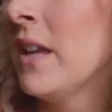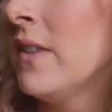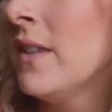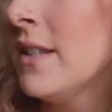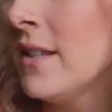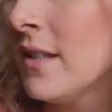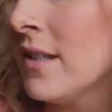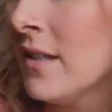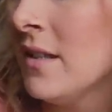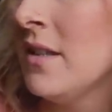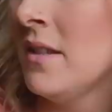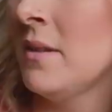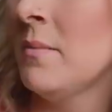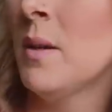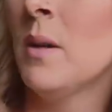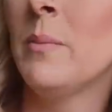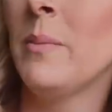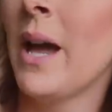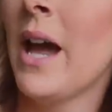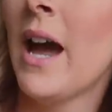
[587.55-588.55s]
This doesn't
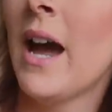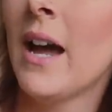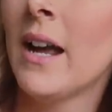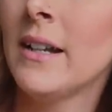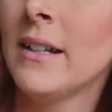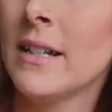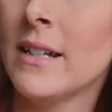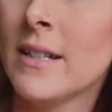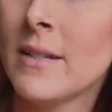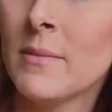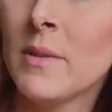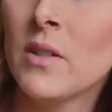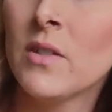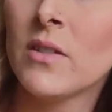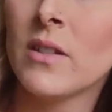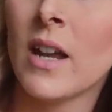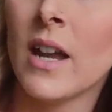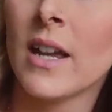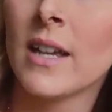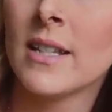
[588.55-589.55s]
smell bad. It
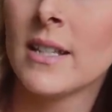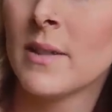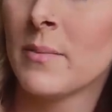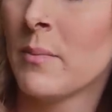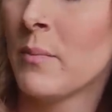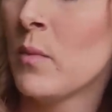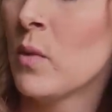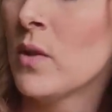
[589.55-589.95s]
smells nice.